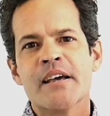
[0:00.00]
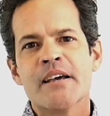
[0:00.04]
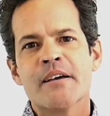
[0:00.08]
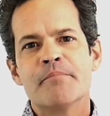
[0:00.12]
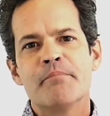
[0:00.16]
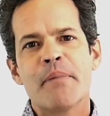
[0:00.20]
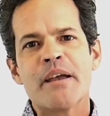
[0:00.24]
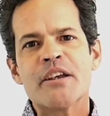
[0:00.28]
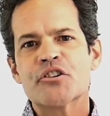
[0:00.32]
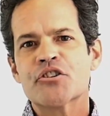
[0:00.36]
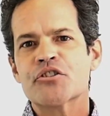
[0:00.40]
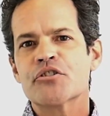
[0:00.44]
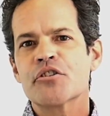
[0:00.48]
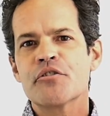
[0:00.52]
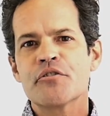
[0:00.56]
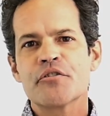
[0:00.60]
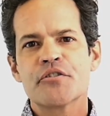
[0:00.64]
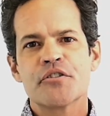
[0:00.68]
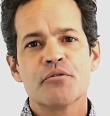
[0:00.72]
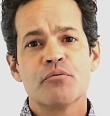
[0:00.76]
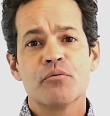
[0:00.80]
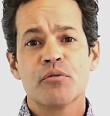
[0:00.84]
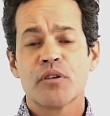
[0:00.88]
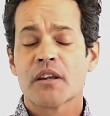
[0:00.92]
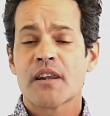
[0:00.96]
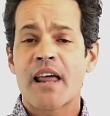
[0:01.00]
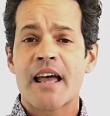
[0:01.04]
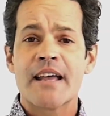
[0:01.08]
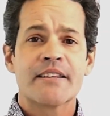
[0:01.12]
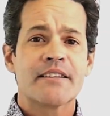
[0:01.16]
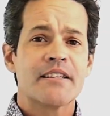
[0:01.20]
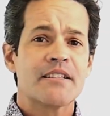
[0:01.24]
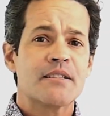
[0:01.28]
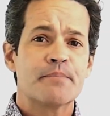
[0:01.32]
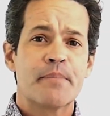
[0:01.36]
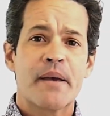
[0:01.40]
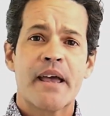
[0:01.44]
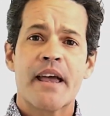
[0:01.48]
Make sure you like
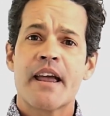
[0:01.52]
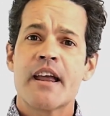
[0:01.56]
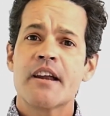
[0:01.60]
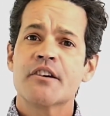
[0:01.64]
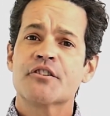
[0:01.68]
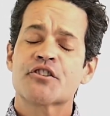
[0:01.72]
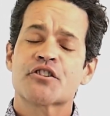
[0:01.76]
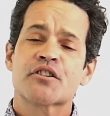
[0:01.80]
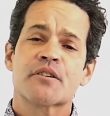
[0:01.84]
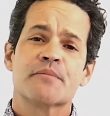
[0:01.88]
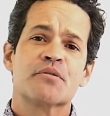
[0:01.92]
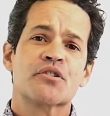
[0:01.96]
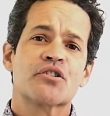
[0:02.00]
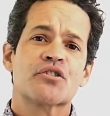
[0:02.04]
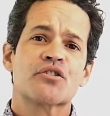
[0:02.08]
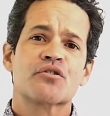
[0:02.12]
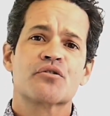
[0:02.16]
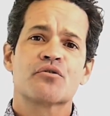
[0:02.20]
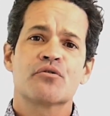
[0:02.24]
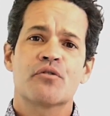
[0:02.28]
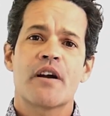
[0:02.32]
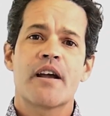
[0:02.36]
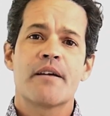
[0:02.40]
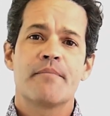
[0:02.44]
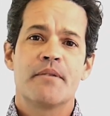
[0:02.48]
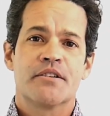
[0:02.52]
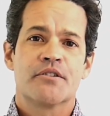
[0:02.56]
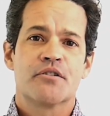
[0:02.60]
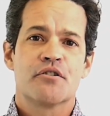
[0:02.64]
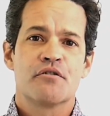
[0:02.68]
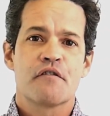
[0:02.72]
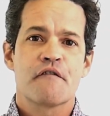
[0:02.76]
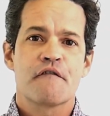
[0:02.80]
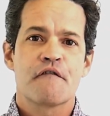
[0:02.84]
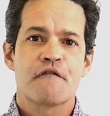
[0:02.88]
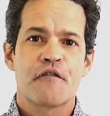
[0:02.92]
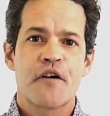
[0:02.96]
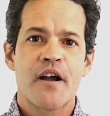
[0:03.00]
this page, subscribe it to
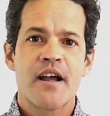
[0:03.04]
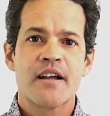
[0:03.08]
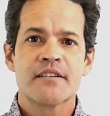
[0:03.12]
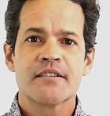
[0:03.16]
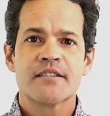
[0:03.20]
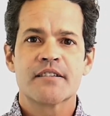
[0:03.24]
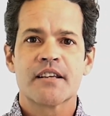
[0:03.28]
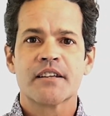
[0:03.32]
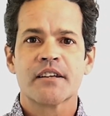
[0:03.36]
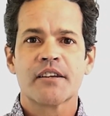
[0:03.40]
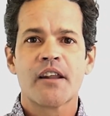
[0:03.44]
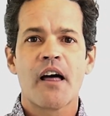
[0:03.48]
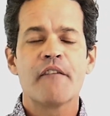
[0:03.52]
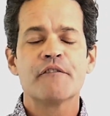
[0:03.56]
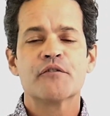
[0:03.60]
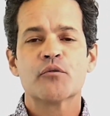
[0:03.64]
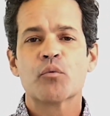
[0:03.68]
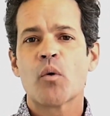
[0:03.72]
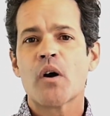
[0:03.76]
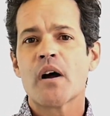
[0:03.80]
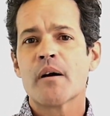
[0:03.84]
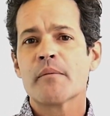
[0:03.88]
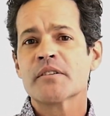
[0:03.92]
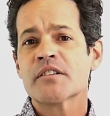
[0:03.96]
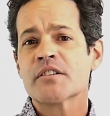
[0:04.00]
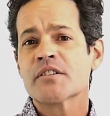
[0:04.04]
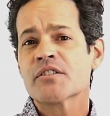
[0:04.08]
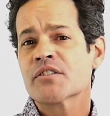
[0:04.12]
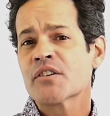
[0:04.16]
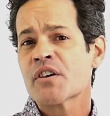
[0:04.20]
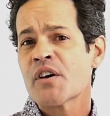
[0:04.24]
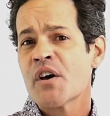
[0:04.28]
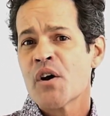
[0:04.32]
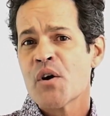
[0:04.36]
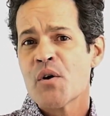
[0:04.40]
your friends and loved ones.